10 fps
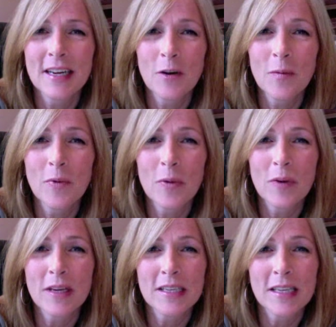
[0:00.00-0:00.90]
hope we will
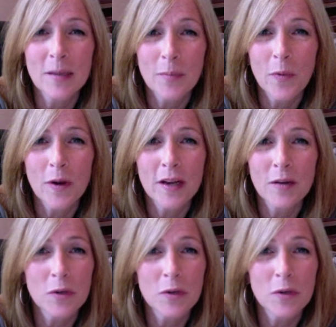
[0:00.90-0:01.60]
get to keep one.